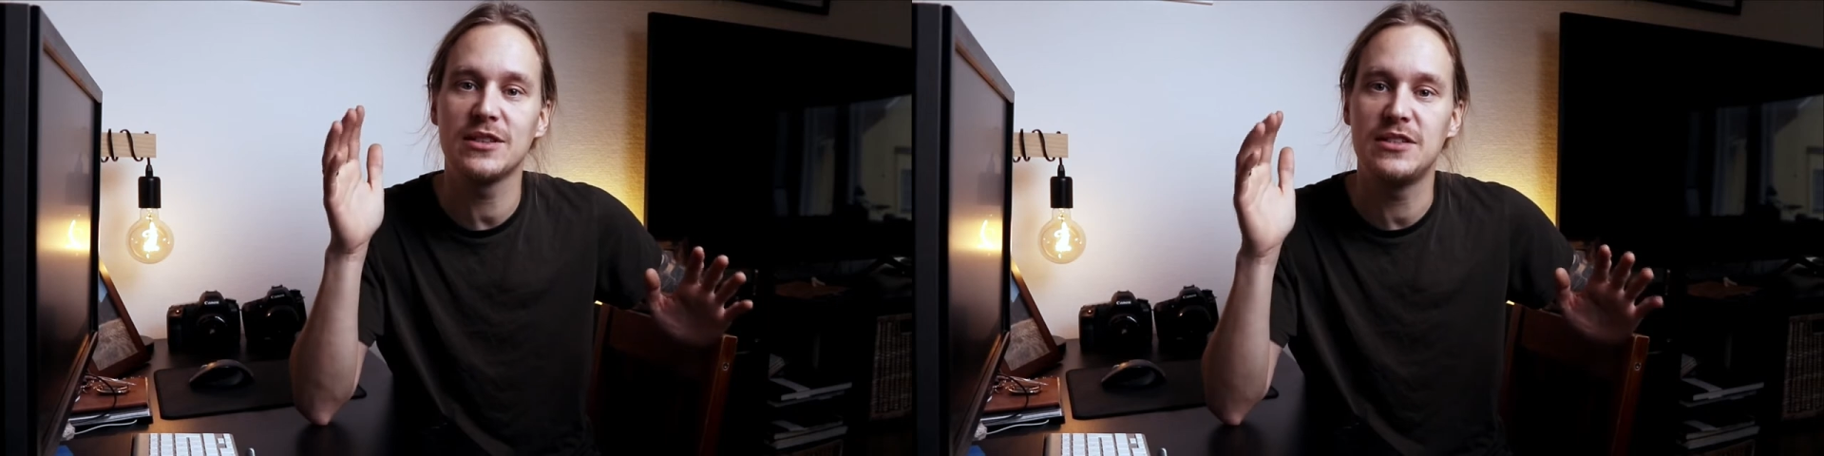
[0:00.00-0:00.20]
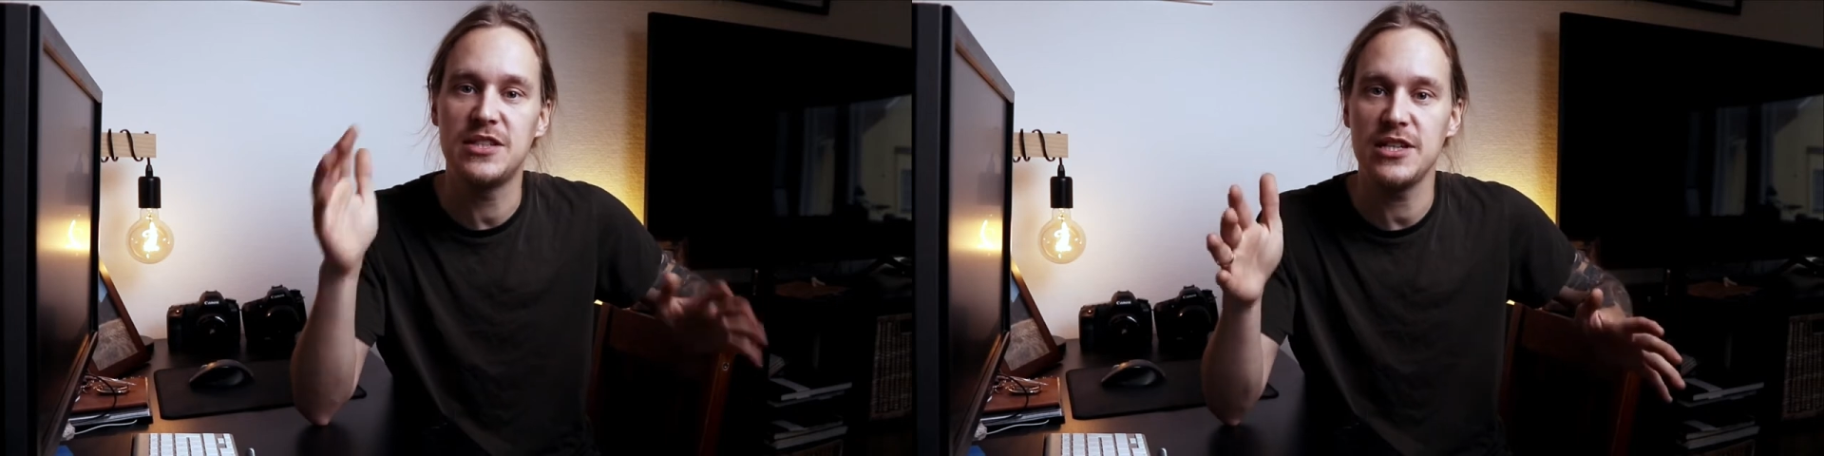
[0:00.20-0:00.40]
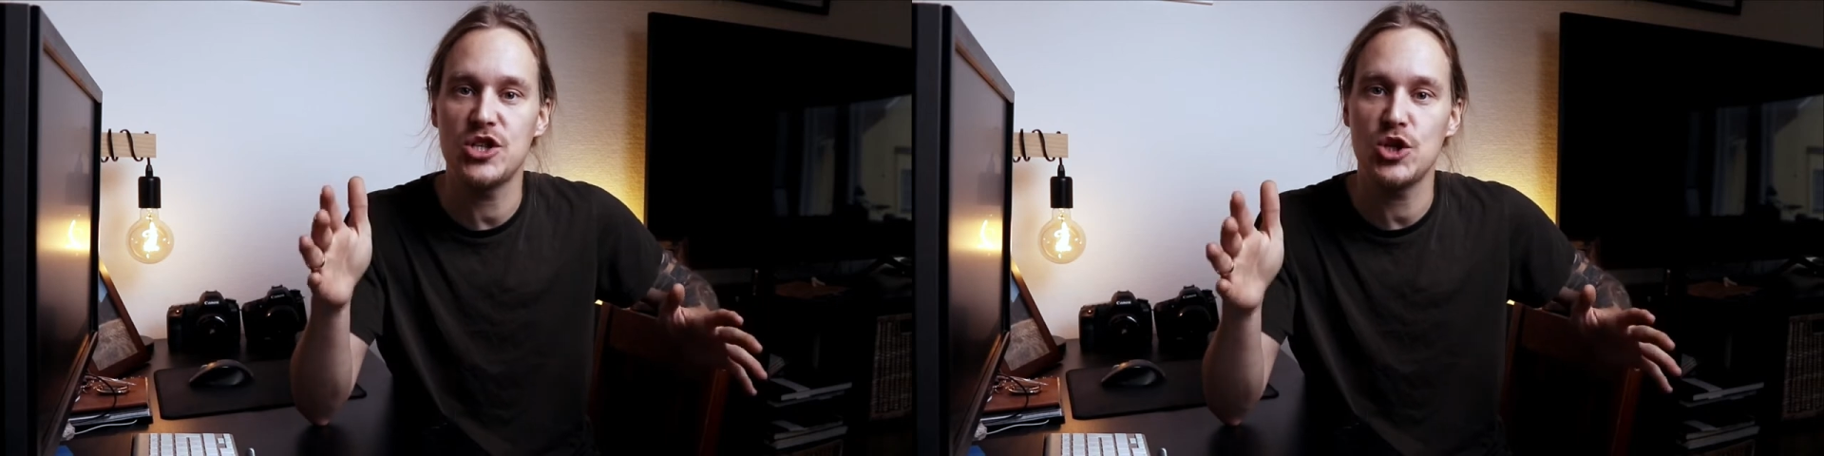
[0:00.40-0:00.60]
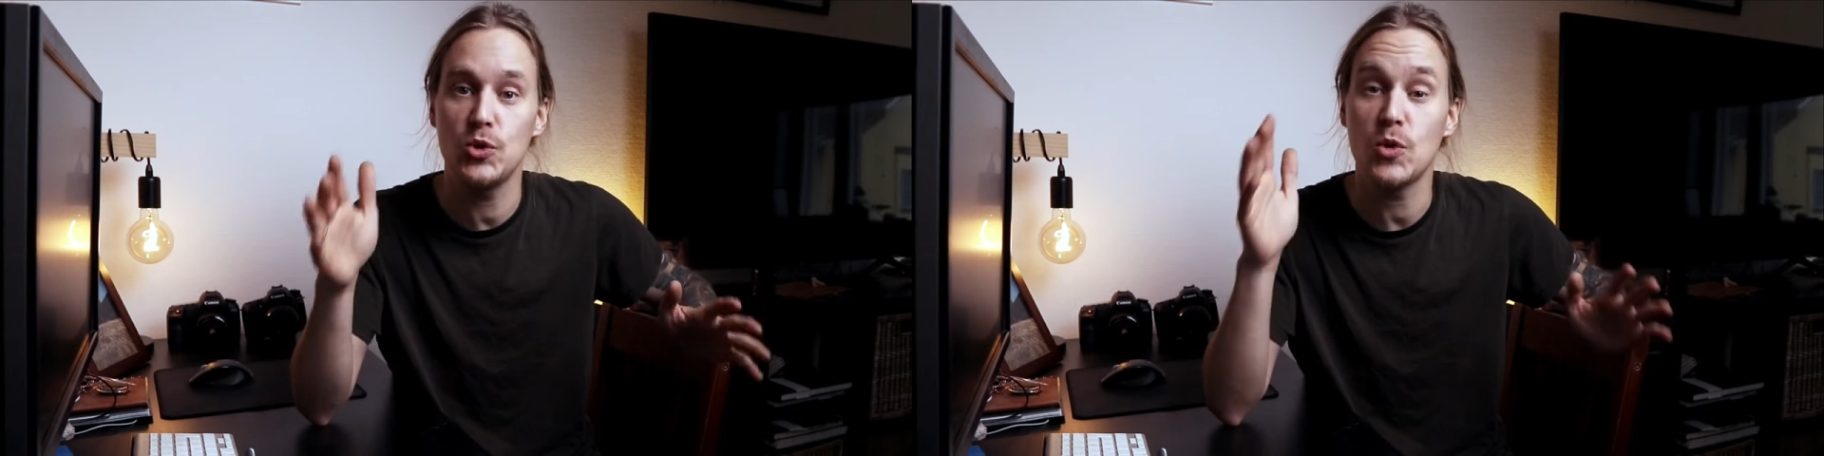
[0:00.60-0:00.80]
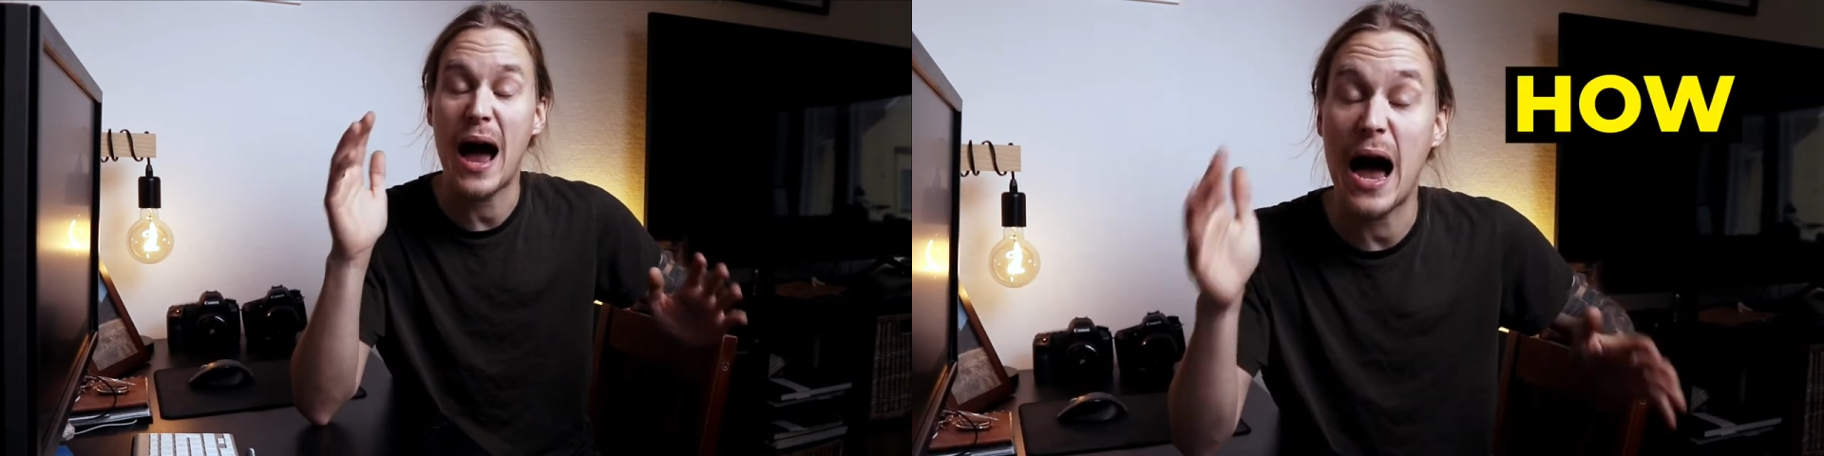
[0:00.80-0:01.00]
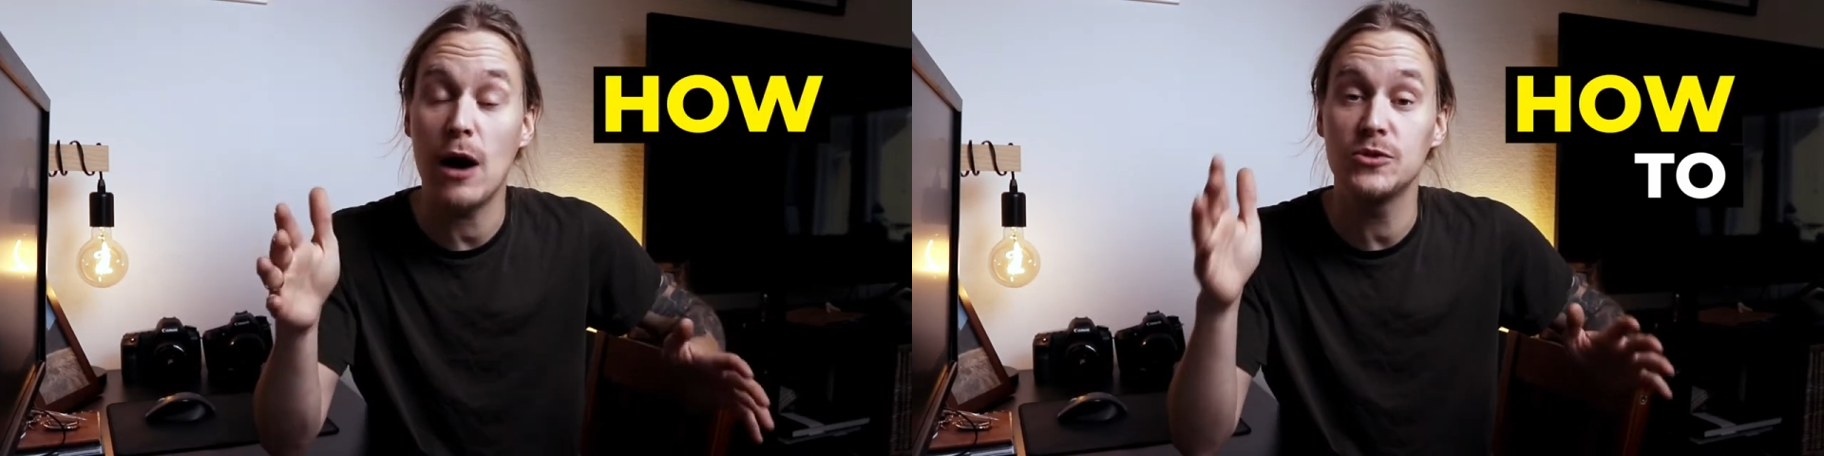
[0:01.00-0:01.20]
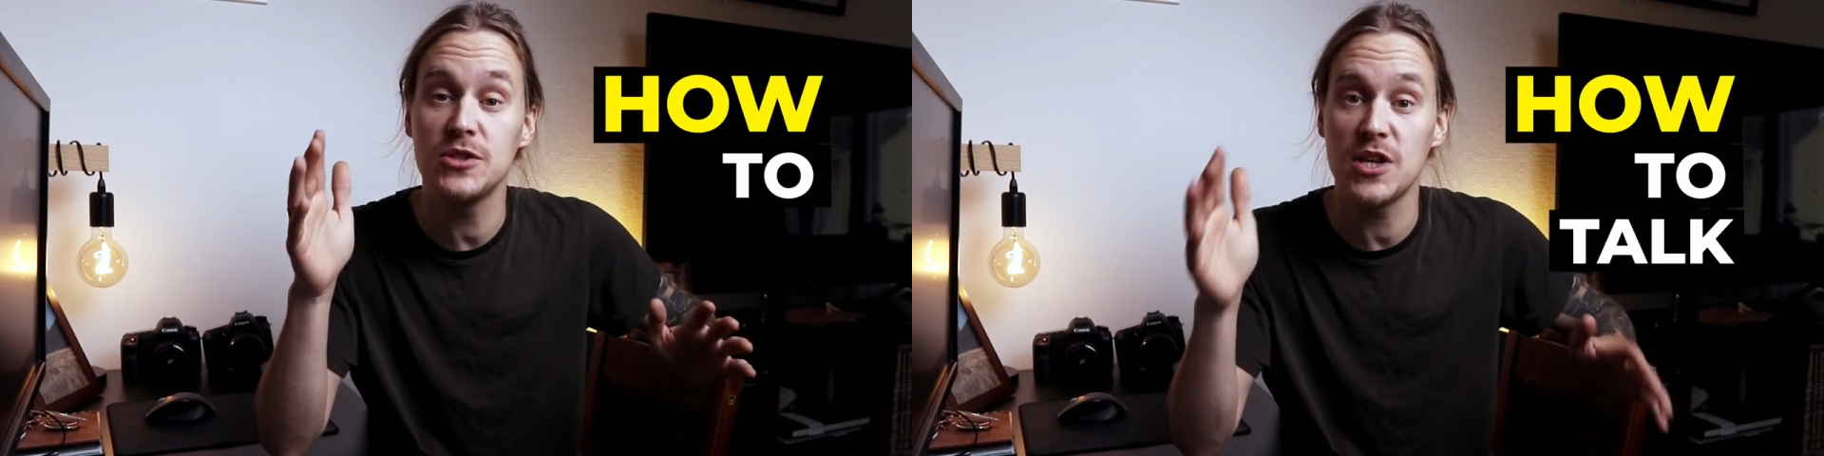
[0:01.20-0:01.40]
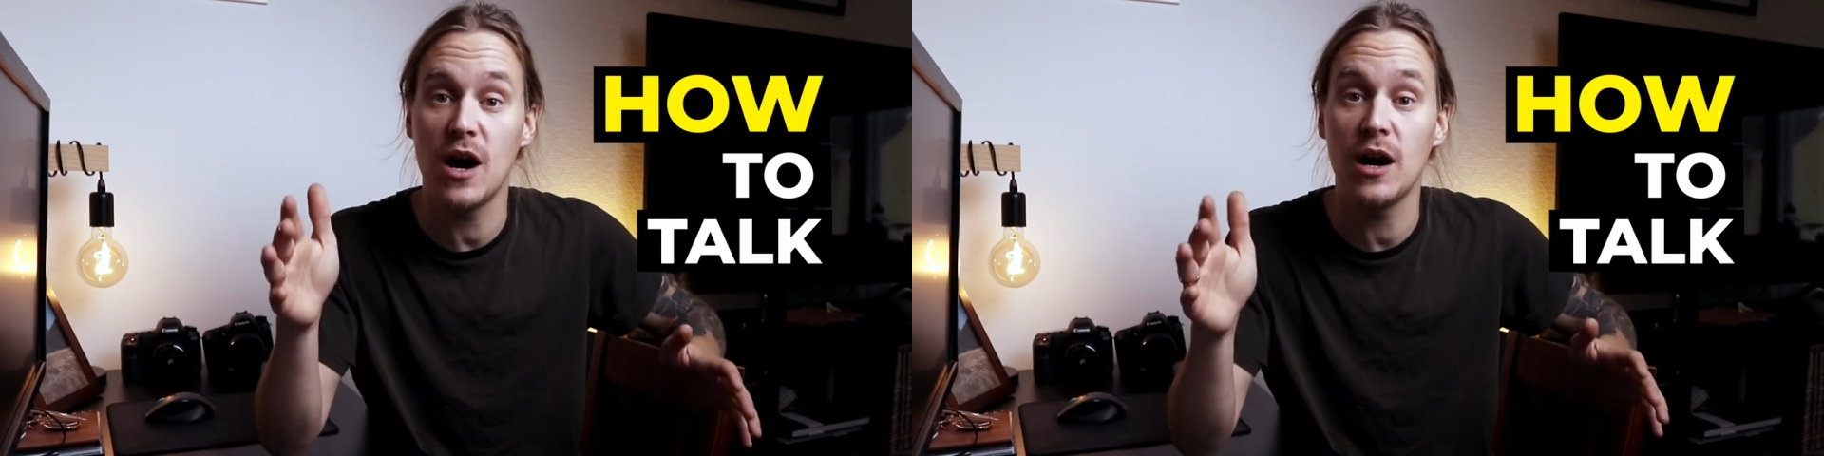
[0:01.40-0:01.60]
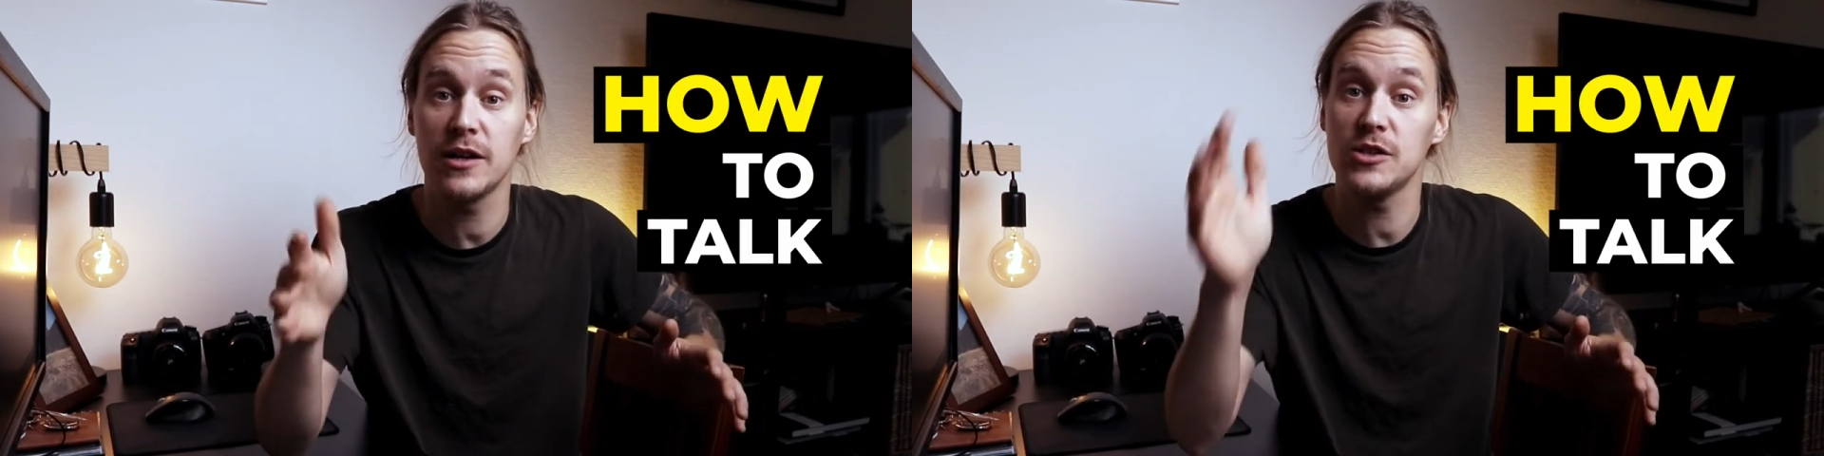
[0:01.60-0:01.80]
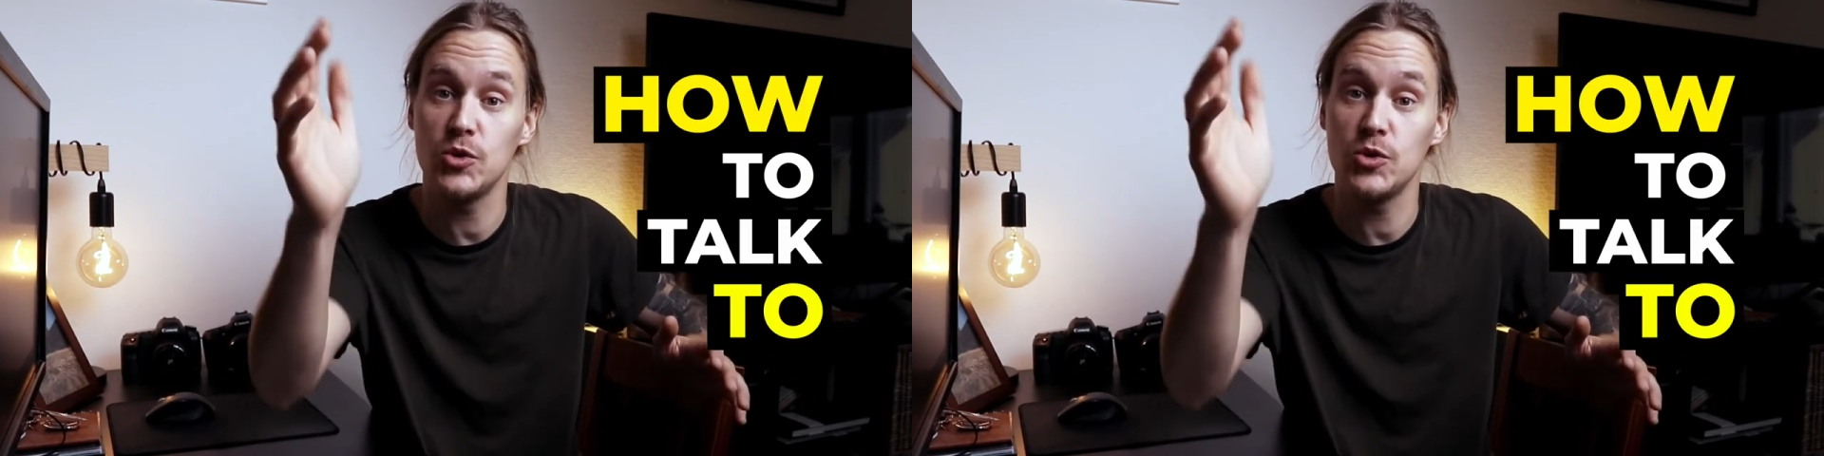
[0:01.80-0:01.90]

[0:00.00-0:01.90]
to teach you how to talk